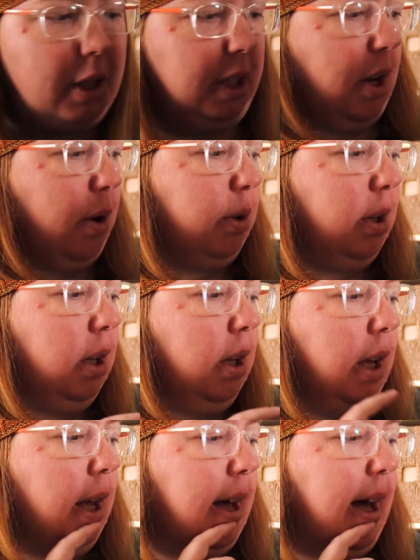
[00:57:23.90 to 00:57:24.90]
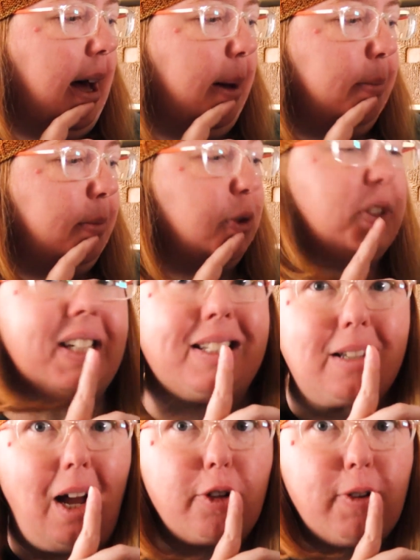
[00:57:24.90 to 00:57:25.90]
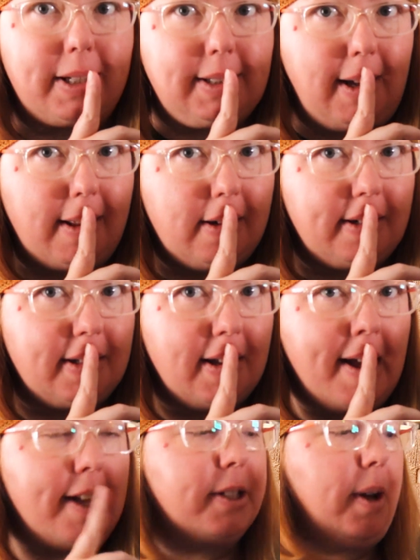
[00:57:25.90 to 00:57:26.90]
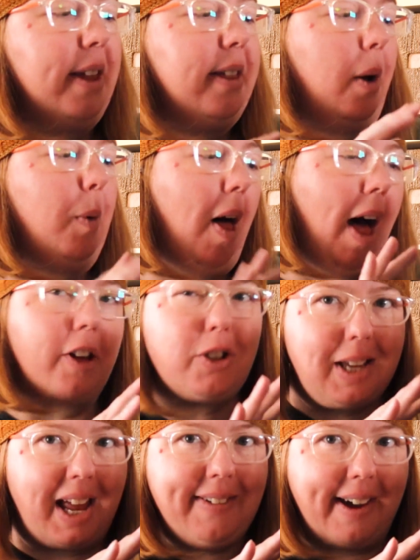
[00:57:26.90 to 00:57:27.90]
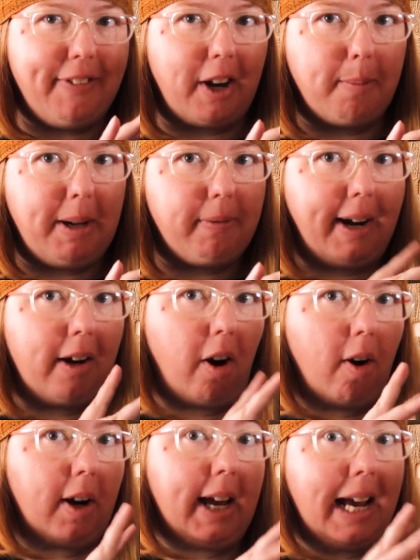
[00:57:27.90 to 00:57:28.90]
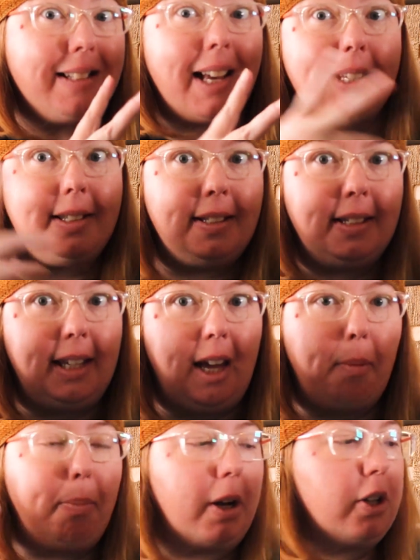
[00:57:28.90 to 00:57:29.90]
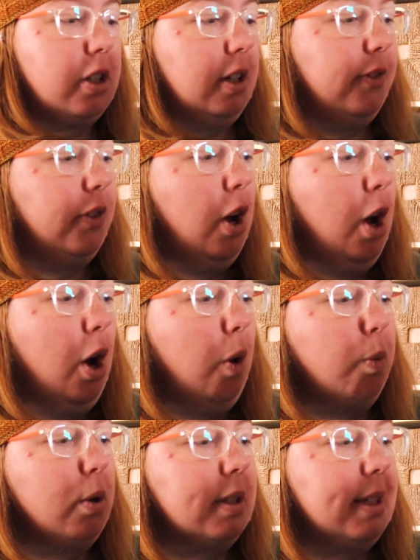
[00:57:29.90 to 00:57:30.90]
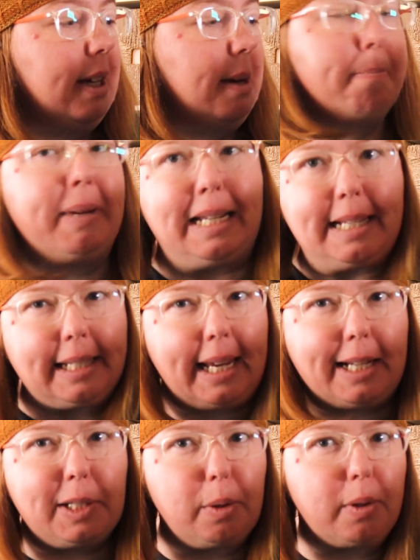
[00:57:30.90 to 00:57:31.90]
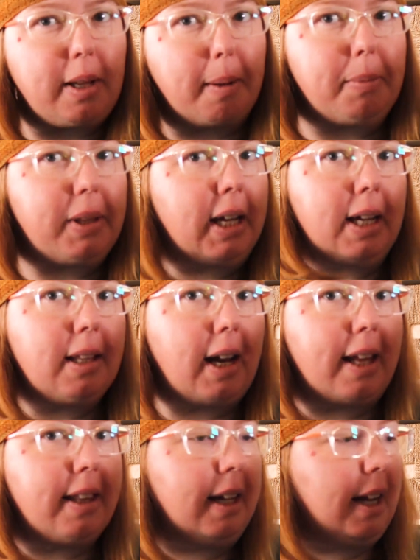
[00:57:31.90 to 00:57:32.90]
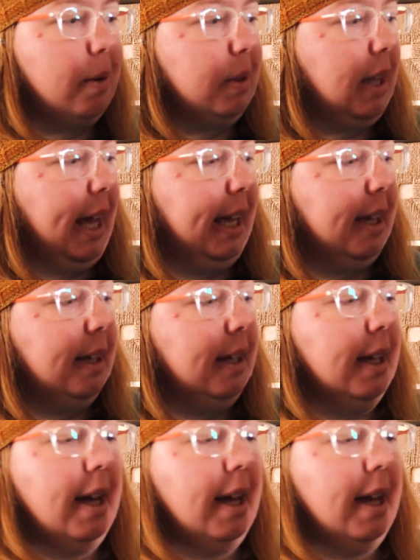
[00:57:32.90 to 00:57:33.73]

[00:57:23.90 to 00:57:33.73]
the yoke, six contrast colors. So I thought, well, I'll just kind of have that on my radar in case I see a bunch of worsted and mini skeins or something that I think I would like.